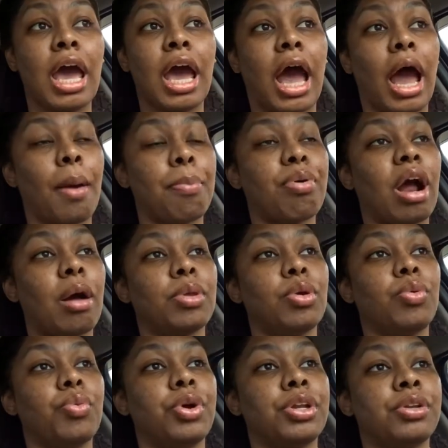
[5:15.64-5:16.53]
I
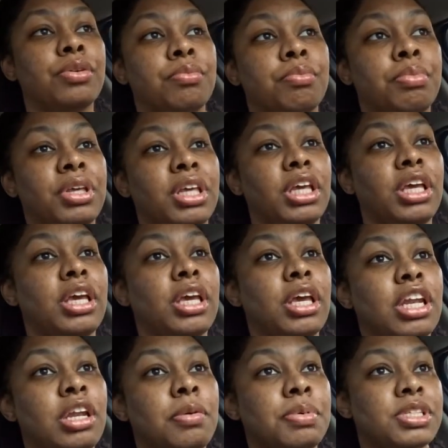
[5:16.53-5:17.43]
probably wouldn't be
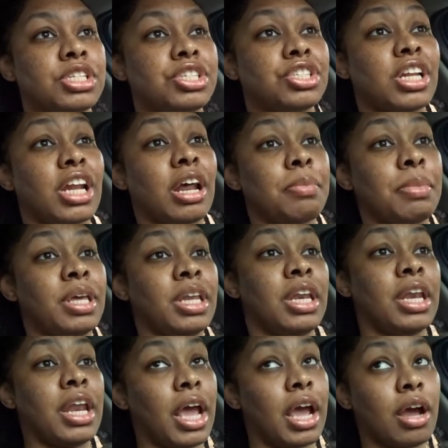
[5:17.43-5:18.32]
in the position that I'm
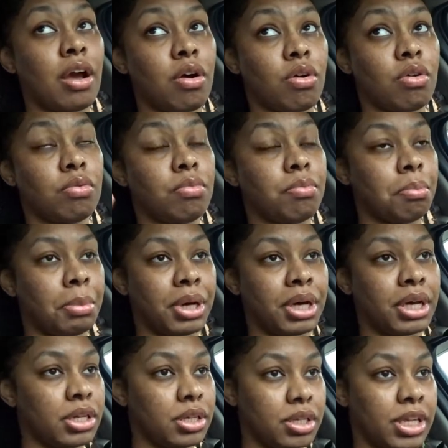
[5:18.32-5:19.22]
in now,
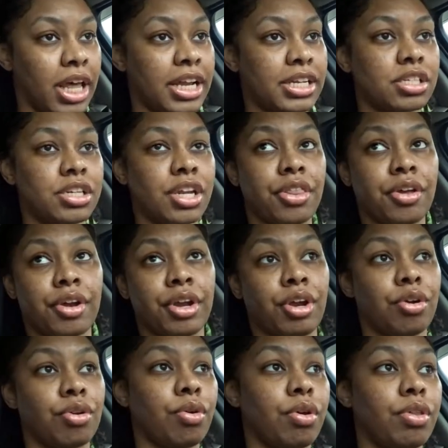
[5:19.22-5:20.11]
but that's neither
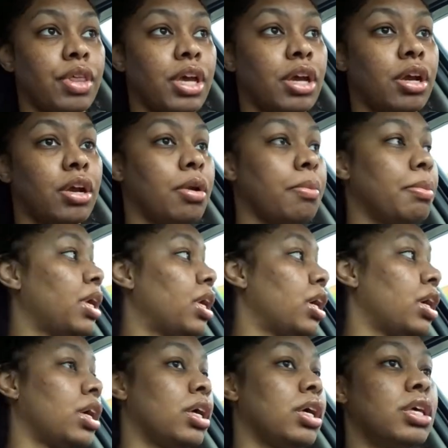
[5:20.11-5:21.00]
here nor there
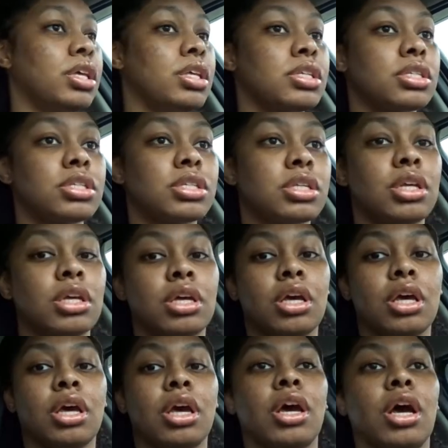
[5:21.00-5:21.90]
because
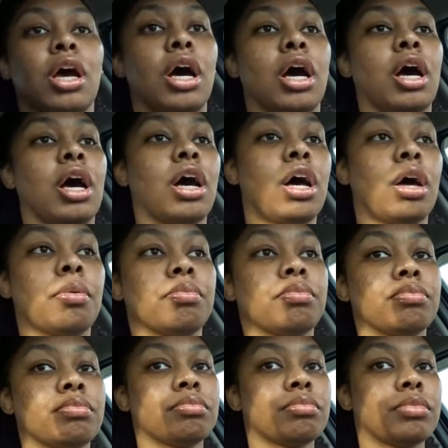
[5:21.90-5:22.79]
um,
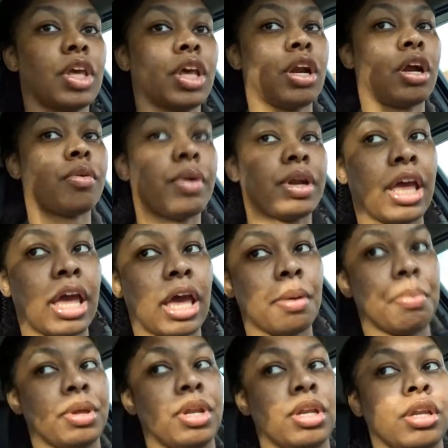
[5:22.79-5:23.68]
it already
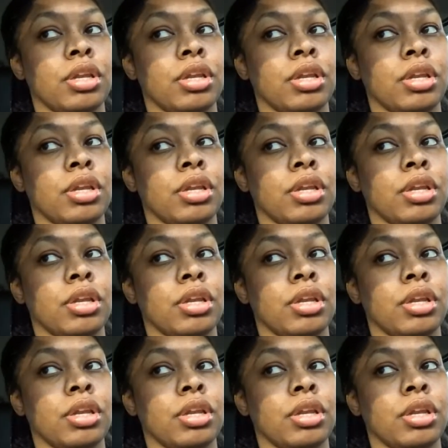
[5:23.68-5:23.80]
happened